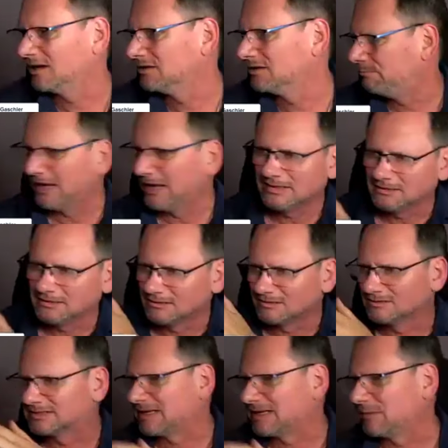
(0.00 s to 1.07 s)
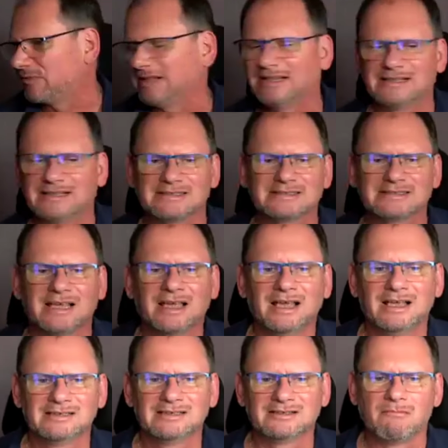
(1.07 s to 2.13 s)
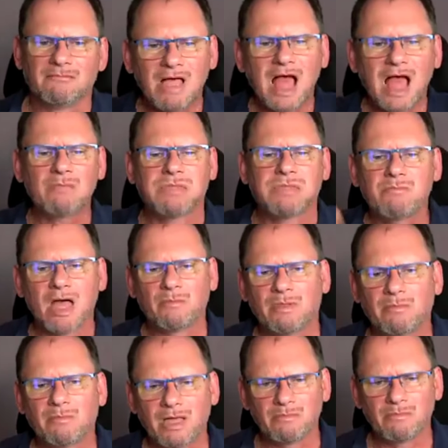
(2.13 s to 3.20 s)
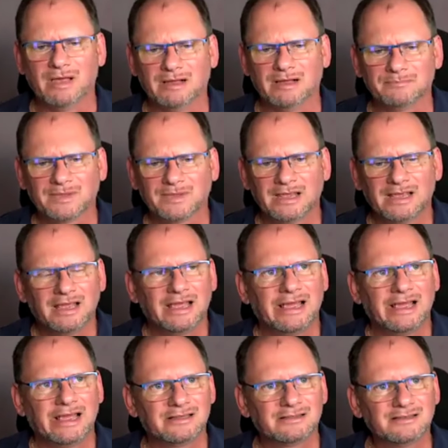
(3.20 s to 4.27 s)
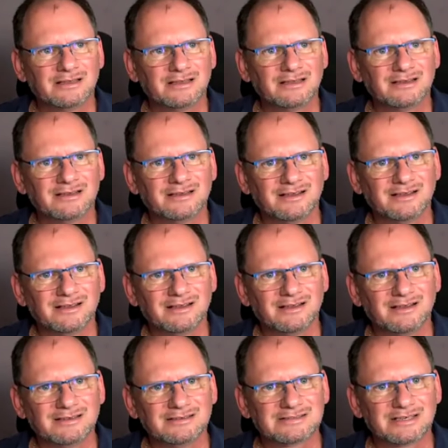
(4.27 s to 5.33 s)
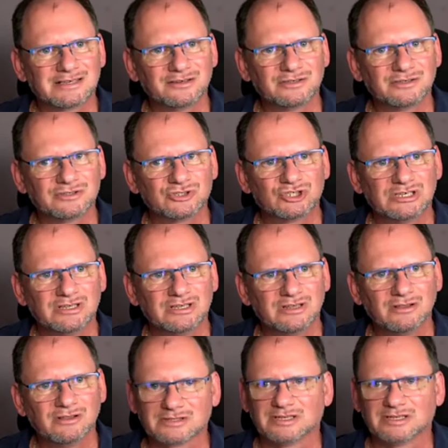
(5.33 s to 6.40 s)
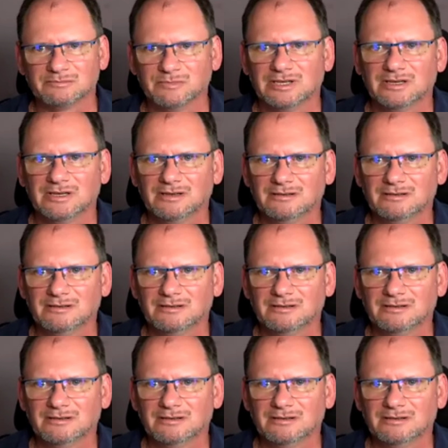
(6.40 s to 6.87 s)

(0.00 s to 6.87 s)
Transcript: bin or something like this? Blah, blah, blah, blah, blah, blah, blah. And so she looked at me.